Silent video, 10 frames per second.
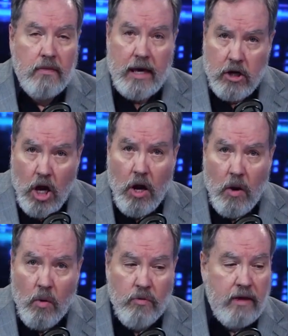they
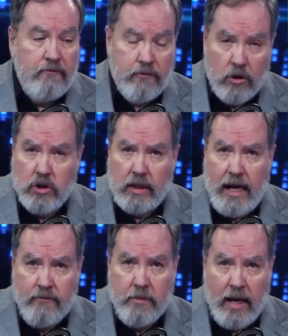know that
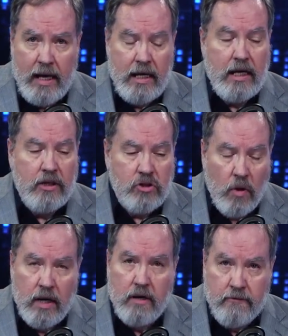virtually everybody is
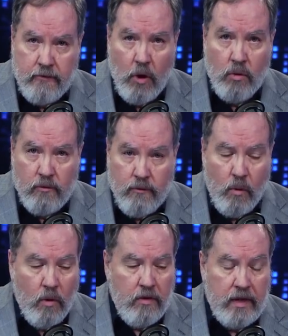going to vote
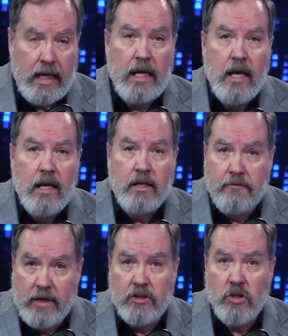for the
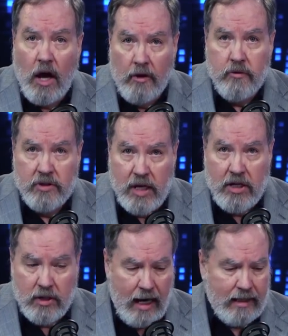Defense
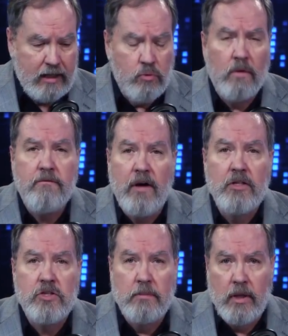Authorization Act. That's what
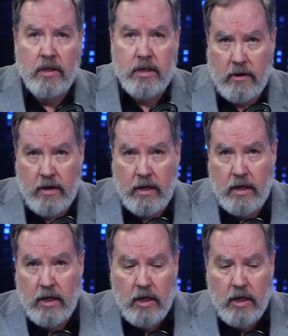funds the military.